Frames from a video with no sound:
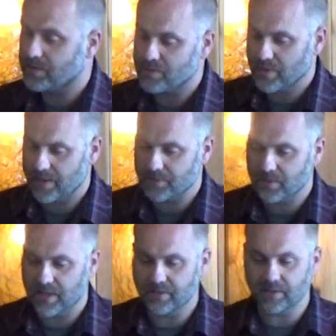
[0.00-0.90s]
that was wrapped
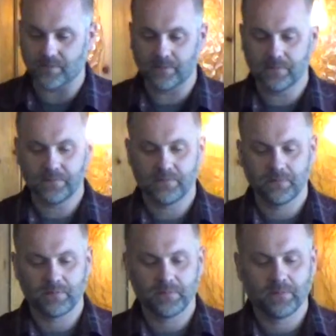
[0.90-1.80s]
around him.
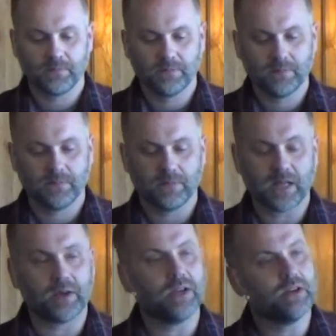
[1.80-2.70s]

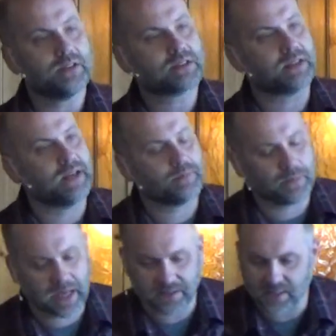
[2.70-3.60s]
Now here is
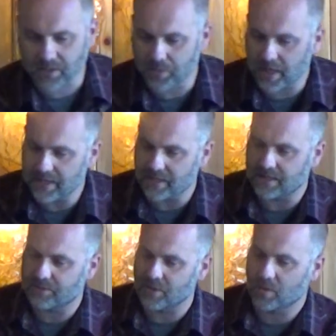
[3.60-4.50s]
climactic writing,
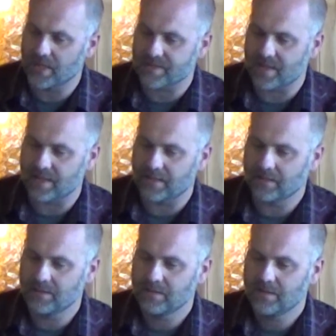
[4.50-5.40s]
if there was
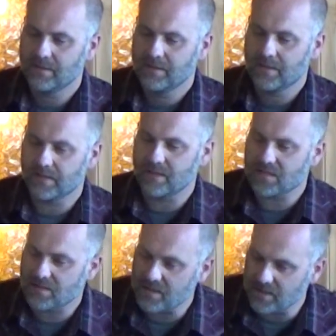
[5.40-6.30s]
any. In
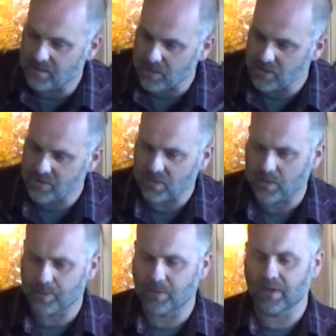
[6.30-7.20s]
this scene, the music
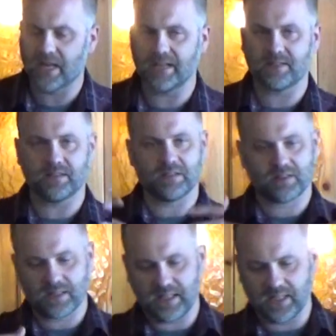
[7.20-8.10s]
would be rising, the
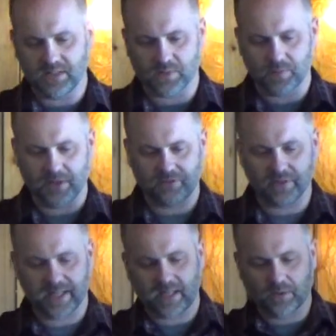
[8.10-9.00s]
scenes would be
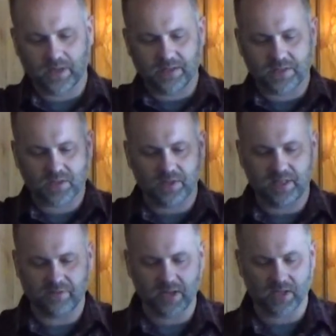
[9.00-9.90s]
flicking around the
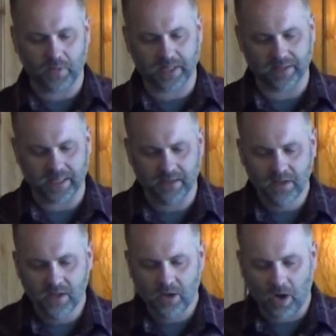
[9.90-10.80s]
screen very quickly.
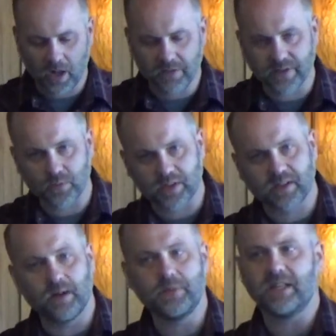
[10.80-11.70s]
All of it would
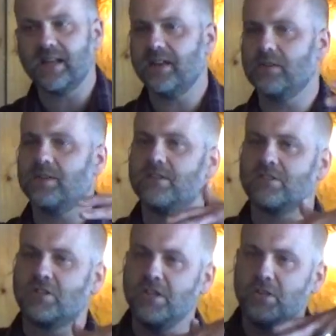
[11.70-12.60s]
come together in
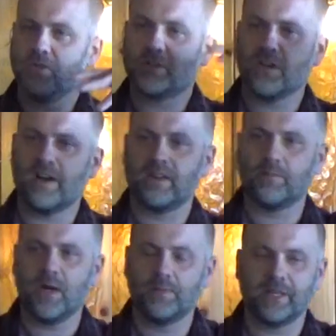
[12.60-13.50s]
this huge crowning
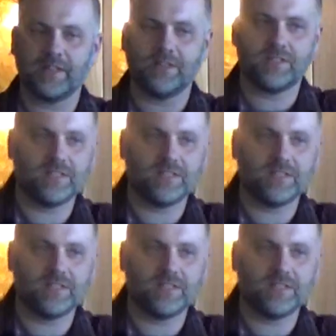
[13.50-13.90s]
moment, and then